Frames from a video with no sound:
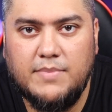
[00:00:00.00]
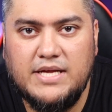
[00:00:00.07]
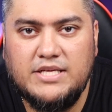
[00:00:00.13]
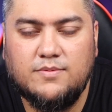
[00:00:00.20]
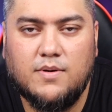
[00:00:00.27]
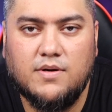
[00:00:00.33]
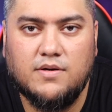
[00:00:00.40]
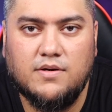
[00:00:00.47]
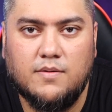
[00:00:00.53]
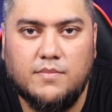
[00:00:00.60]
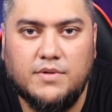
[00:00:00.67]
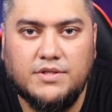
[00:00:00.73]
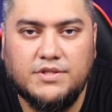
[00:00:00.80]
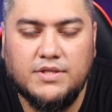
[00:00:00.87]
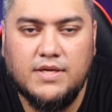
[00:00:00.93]
benchmark
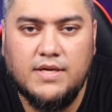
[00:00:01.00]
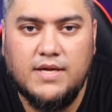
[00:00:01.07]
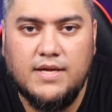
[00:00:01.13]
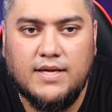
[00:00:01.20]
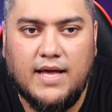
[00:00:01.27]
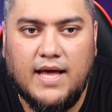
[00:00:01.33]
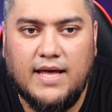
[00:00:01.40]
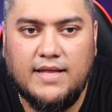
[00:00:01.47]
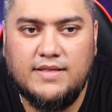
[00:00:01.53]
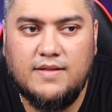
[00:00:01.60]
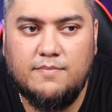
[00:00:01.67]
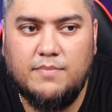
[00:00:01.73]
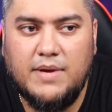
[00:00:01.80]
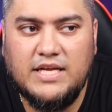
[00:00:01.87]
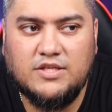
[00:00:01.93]
numbers, and
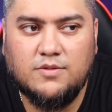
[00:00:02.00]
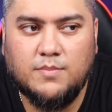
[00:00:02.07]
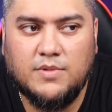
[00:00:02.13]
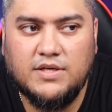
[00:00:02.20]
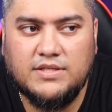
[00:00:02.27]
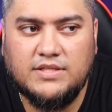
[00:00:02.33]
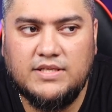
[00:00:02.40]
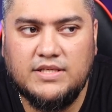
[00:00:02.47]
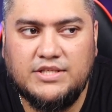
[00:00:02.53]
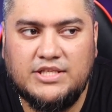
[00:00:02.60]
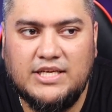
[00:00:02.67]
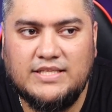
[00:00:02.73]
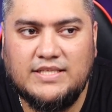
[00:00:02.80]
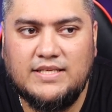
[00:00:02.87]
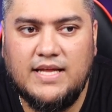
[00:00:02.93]
the benchmark
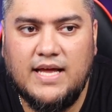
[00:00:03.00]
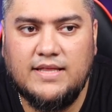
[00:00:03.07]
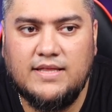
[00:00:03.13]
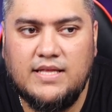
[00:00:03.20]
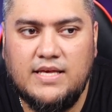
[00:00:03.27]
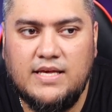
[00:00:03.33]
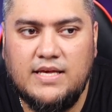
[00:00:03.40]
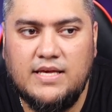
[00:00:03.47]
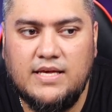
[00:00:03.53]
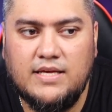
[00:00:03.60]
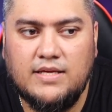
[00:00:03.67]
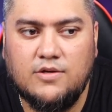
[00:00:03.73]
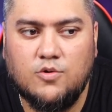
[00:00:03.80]
suggests that the